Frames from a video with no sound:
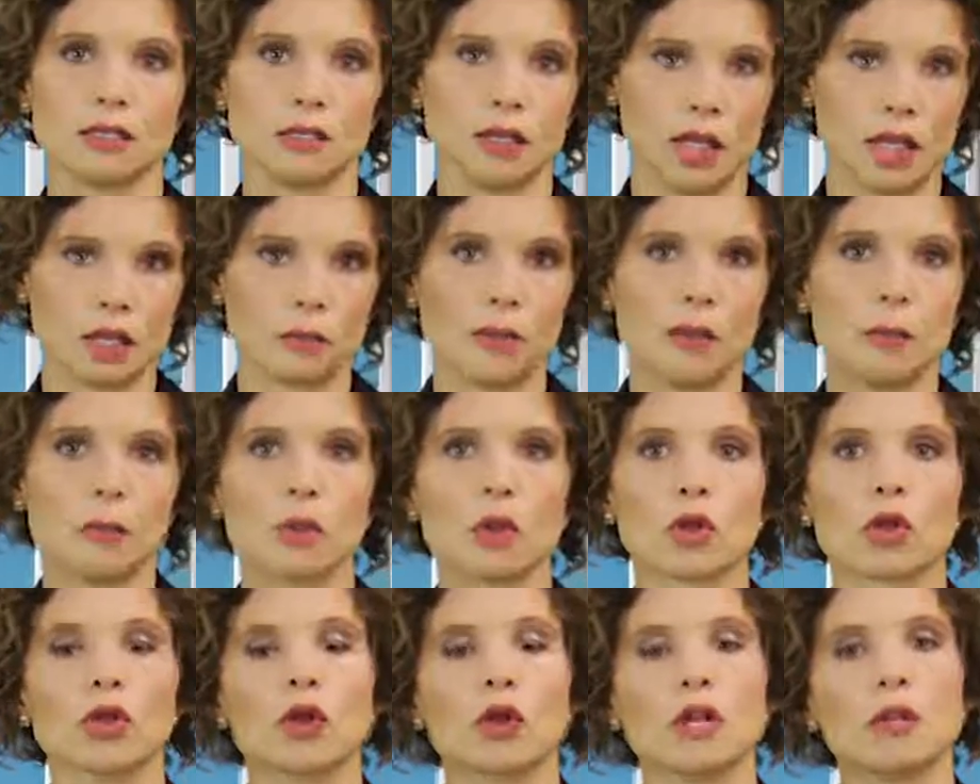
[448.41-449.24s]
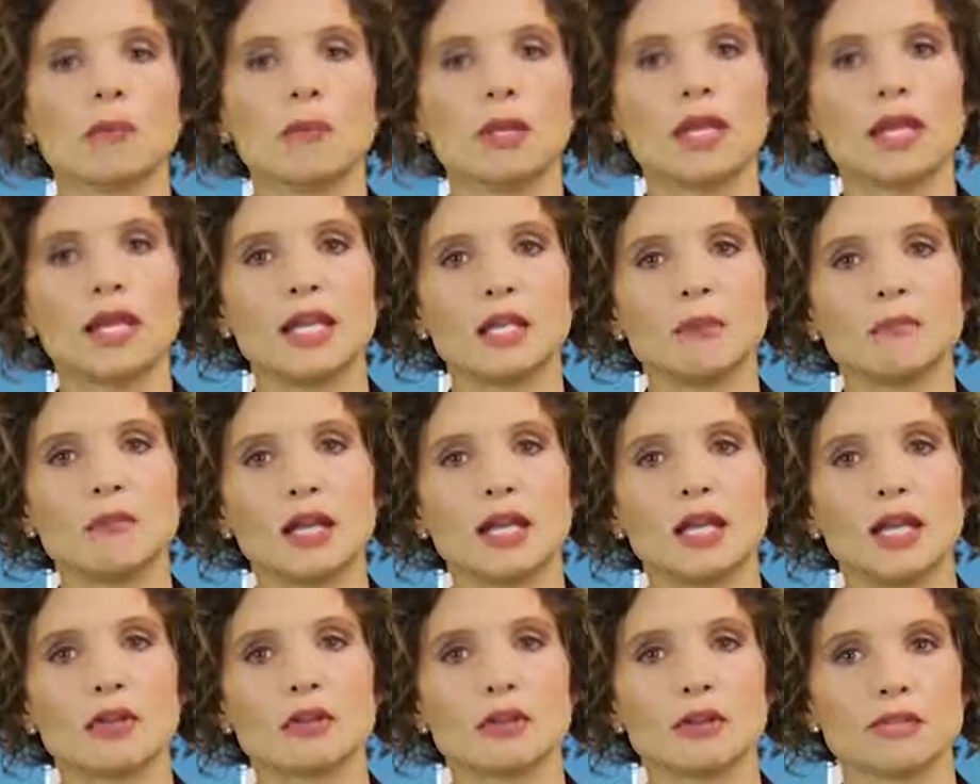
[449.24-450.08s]
A lot of people are going to be getting
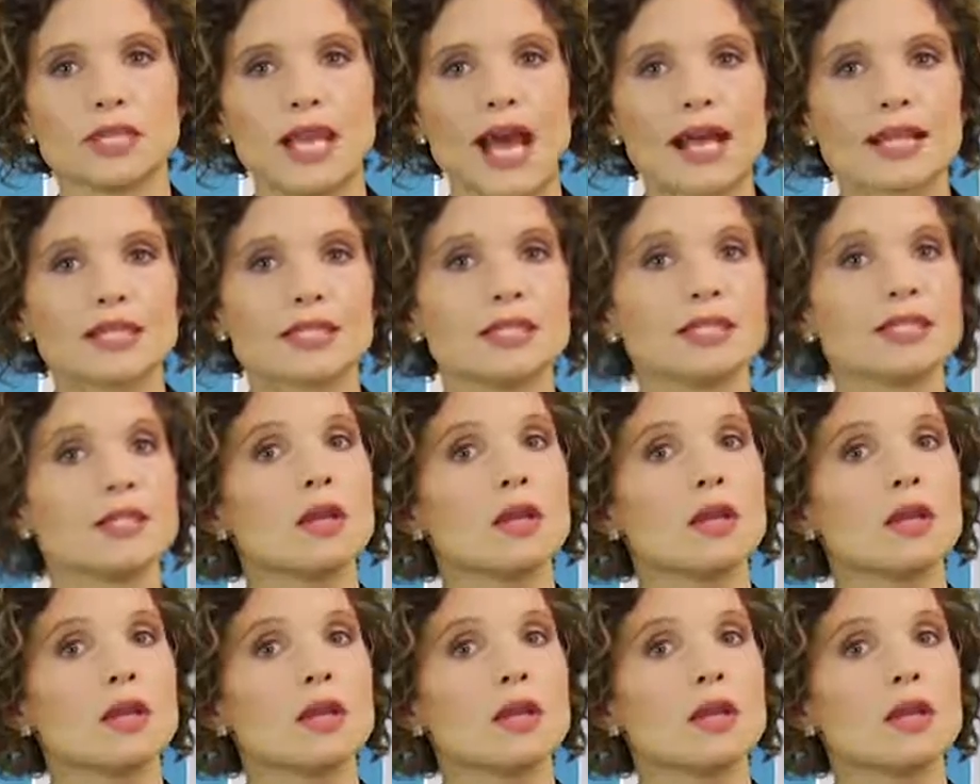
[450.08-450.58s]
money on their taxes,